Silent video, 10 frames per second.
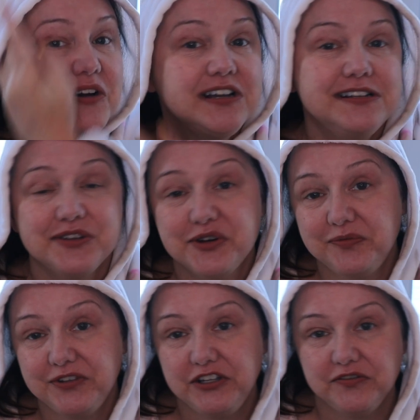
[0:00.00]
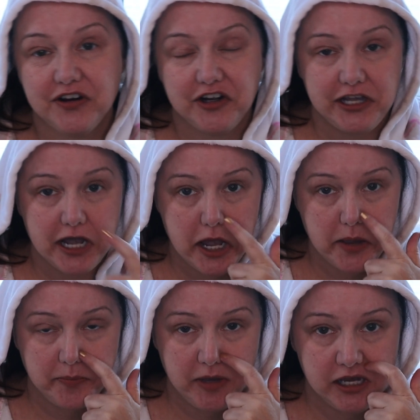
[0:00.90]
Okay, so hopefully you've already
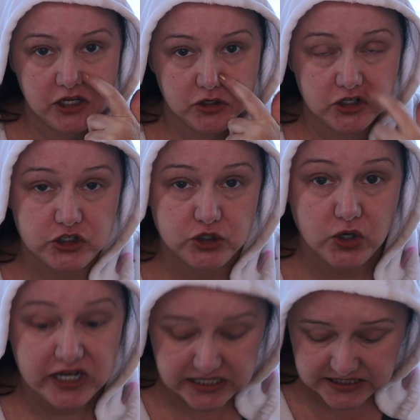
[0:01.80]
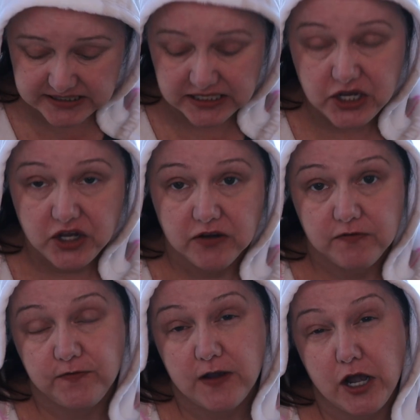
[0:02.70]
made your choice
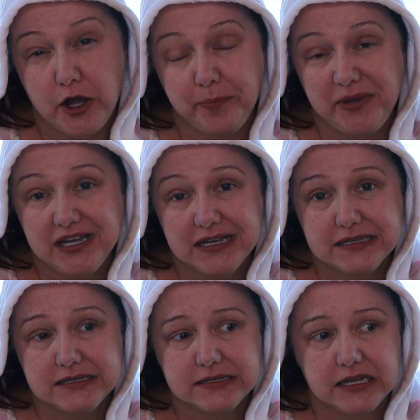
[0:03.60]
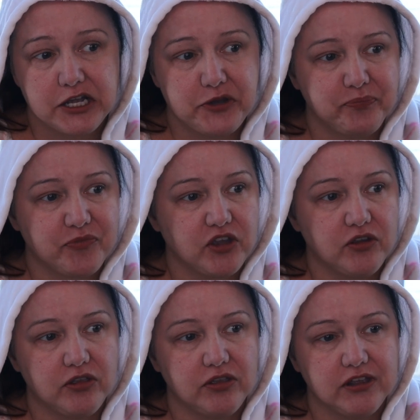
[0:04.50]
because the
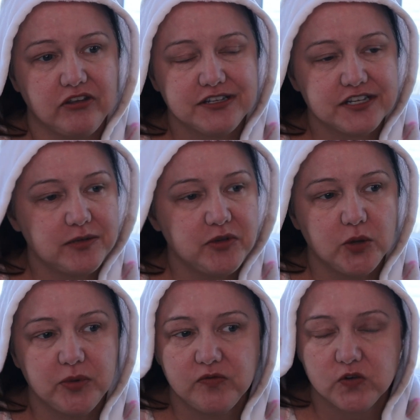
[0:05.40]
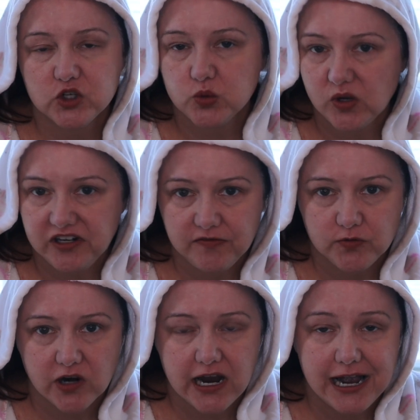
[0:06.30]
link's going to be open for
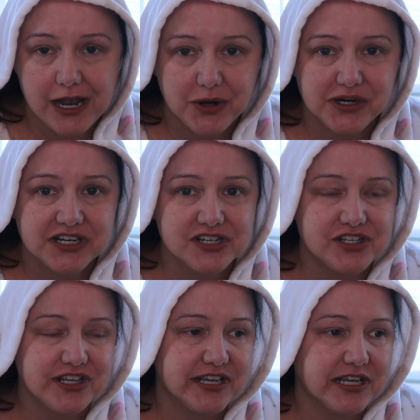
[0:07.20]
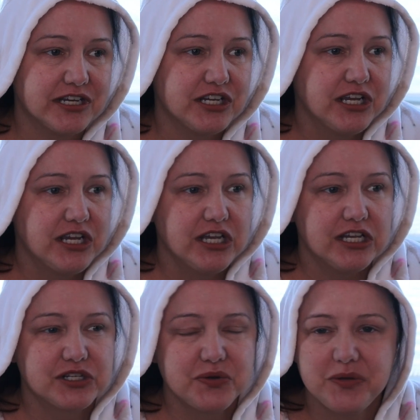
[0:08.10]
24 hours and
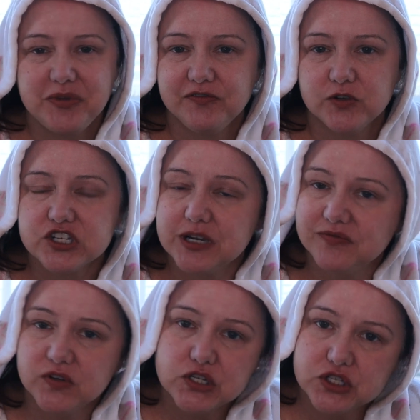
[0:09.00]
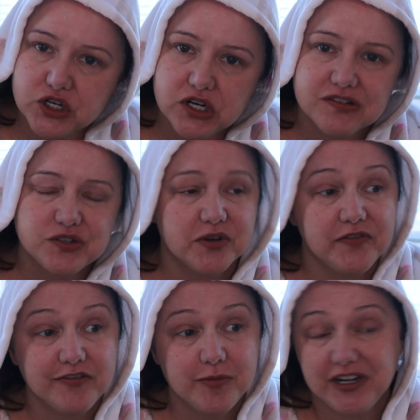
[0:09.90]
it's going to be first come, first serve. So
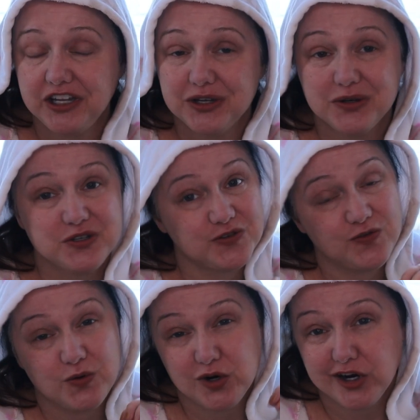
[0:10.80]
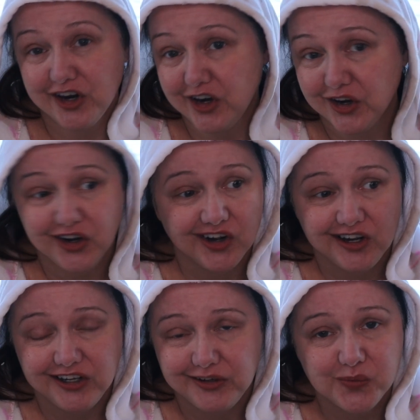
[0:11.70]
if everybody goes
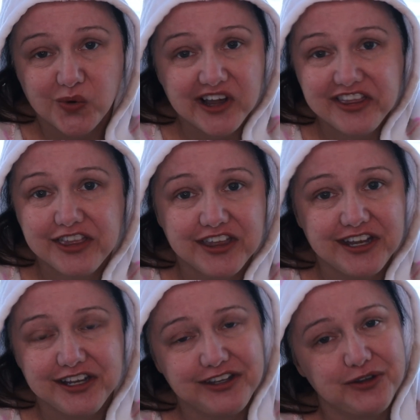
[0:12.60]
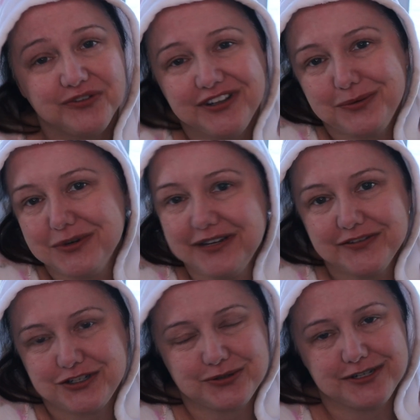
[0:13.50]
for one thing, you really won't have
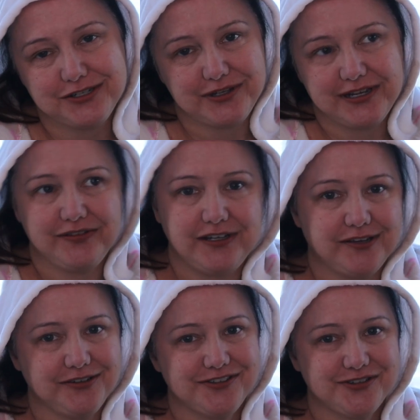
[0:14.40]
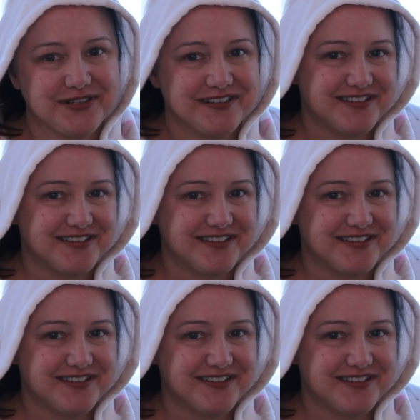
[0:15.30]
a choice. You'll have the other choice.